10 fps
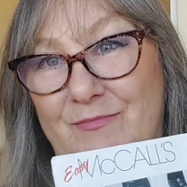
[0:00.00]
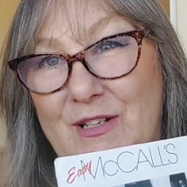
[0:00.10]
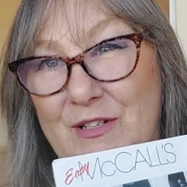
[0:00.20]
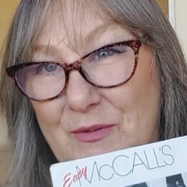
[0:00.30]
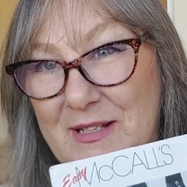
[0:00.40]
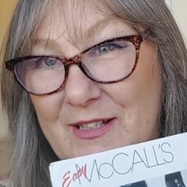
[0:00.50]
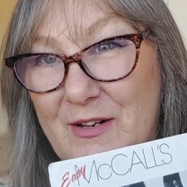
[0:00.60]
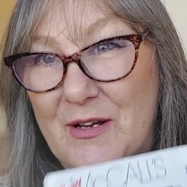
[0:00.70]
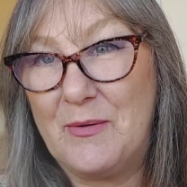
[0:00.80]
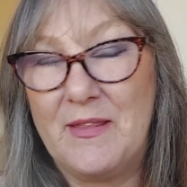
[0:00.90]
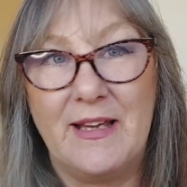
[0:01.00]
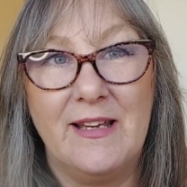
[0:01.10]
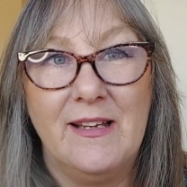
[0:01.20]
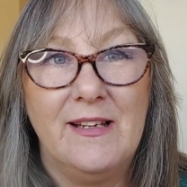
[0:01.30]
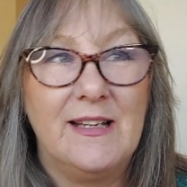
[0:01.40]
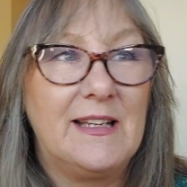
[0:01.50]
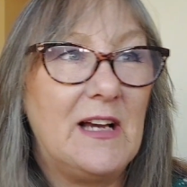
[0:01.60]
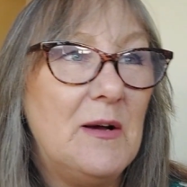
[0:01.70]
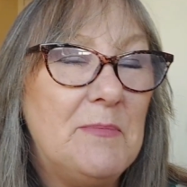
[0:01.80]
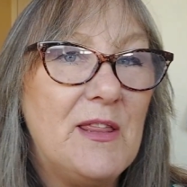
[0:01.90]
You know what it's like when they
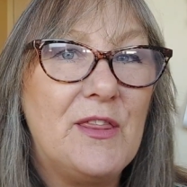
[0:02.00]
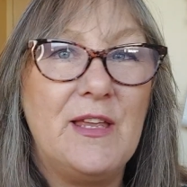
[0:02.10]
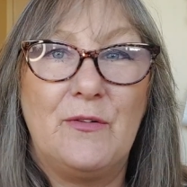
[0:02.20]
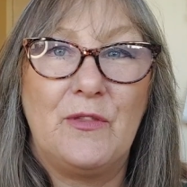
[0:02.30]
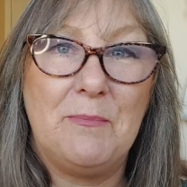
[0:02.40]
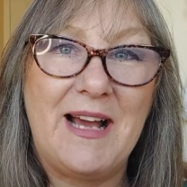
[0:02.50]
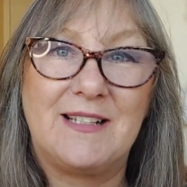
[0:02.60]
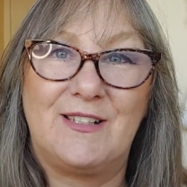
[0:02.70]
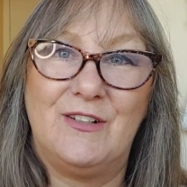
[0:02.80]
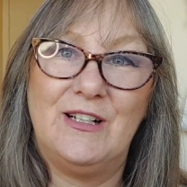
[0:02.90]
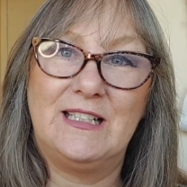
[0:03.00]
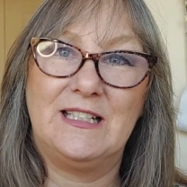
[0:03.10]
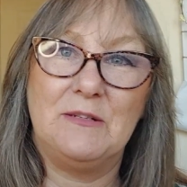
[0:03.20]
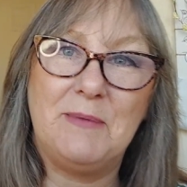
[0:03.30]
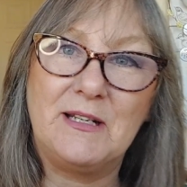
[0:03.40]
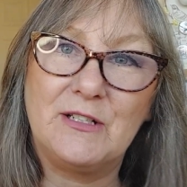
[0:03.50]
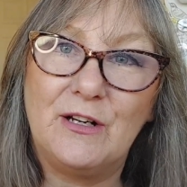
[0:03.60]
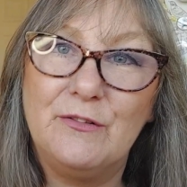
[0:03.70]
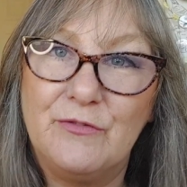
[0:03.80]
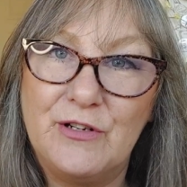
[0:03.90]
go a bit thin on the backside and you bend
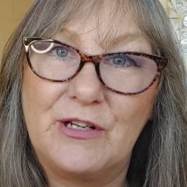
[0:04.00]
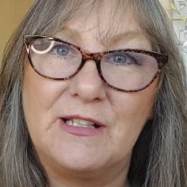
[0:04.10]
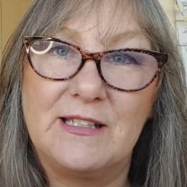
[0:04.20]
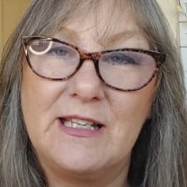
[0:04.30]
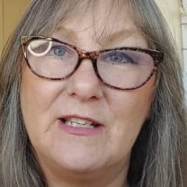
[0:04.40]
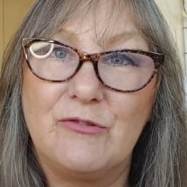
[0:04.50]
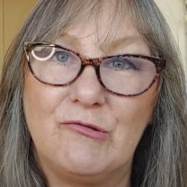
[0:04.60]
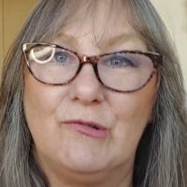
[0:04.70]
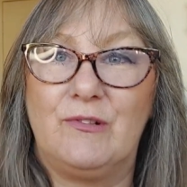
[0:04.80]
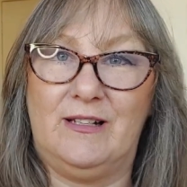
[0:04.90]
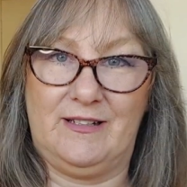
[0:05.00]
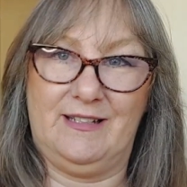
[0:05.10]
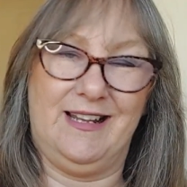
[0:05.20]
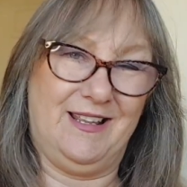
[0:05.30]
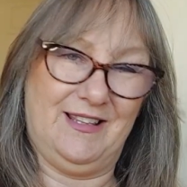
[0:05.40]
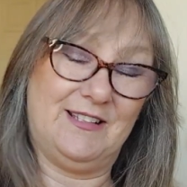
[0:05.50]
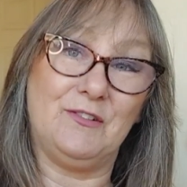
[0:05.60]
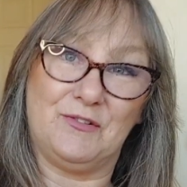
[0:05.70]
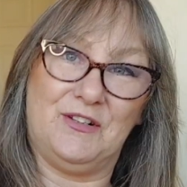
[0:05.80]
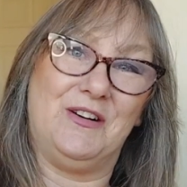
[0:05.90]
over and you can see your drawers underneath. It's
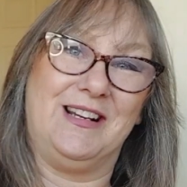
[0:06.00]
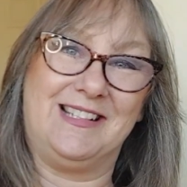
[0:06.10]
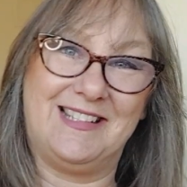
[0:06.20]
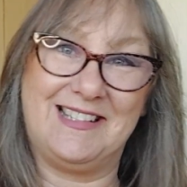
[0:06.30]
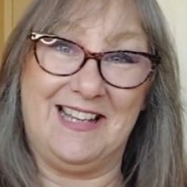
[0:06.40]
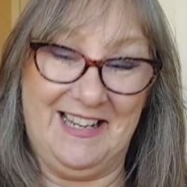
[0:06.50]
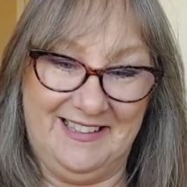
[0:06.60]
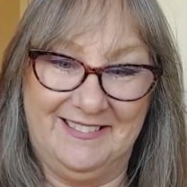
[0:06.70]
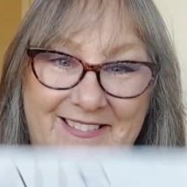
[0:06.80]
not nice, is it?